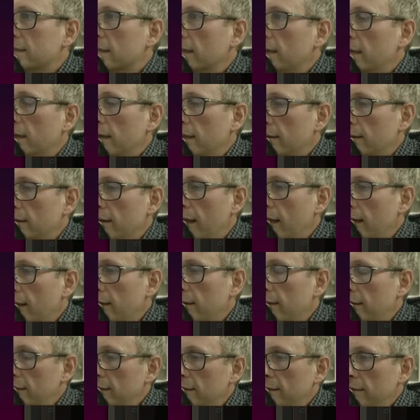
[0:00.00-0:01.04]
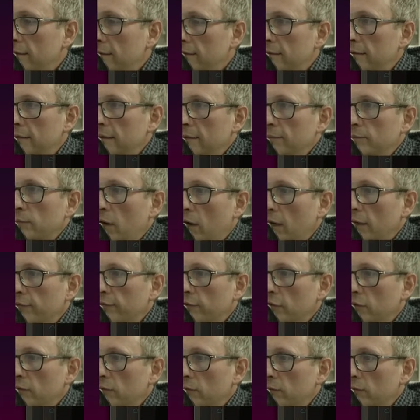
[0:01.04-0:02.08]
uh, in my
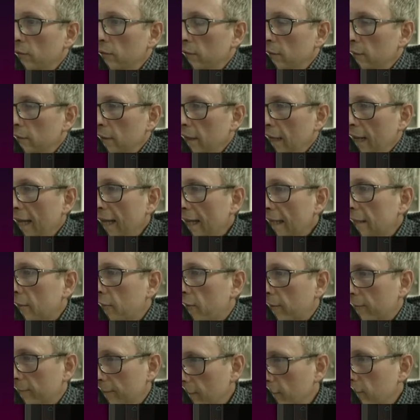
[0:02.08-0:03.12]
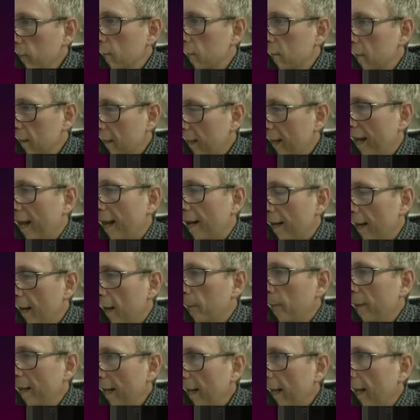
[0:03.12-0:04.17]
view, he throws the can
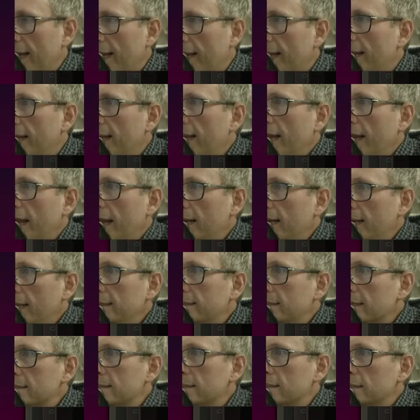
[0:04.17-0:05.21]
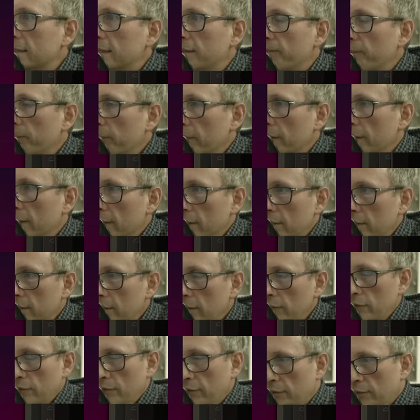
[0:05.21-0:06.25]
up here, and it doesn't.
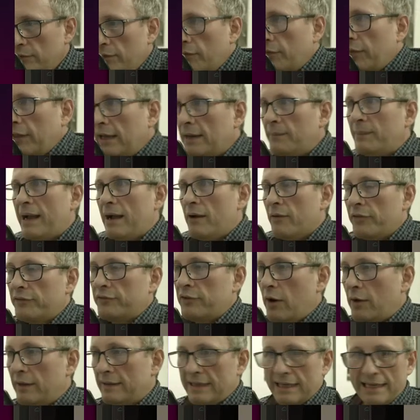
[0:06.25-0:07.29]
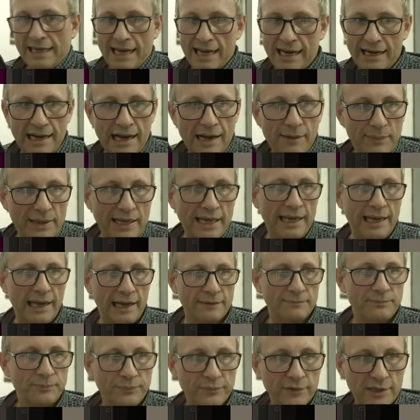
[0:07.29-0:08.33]
You, the thing about throwing the can up
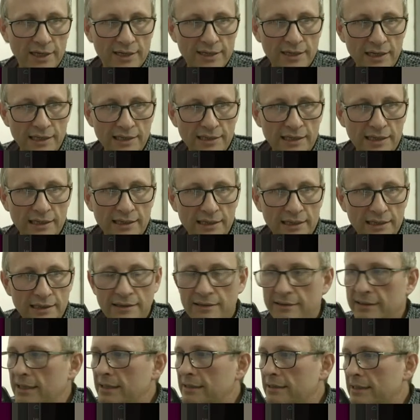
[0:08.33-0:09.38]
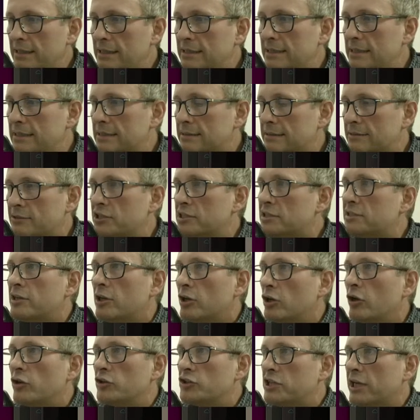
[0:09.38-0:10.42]
here, and uh, it, it, this is just a
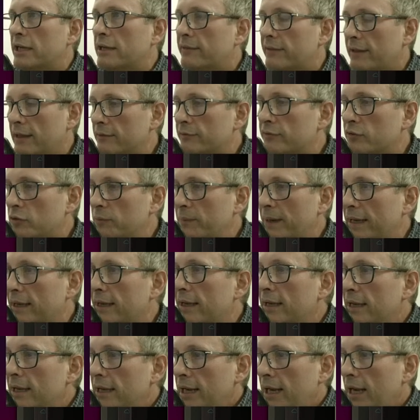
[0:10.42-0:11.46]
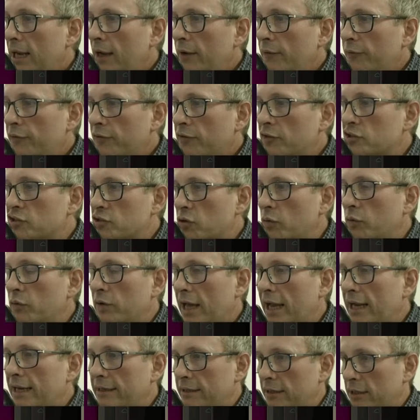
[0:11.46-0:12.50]
logic thing for me. If the
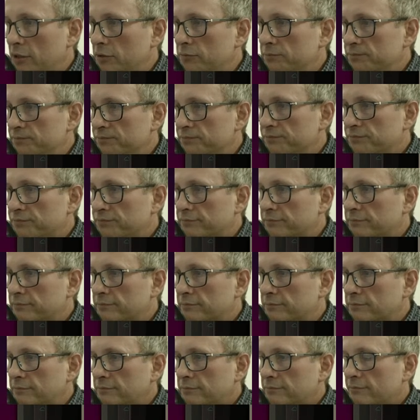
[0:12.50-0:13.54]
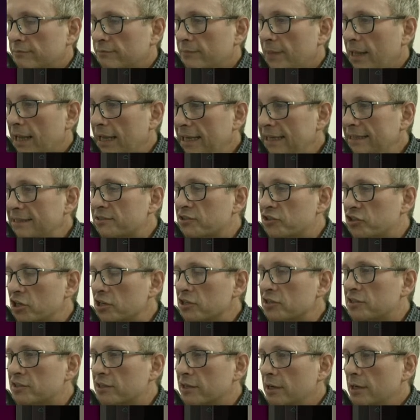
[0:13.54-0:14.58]
tornado is
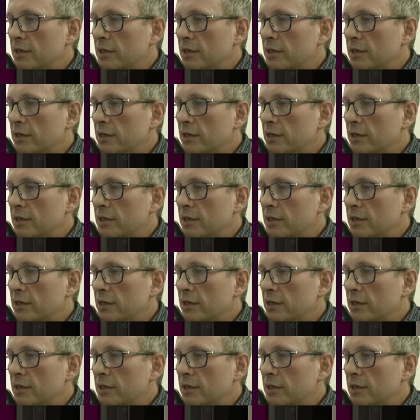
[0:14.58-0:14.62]
just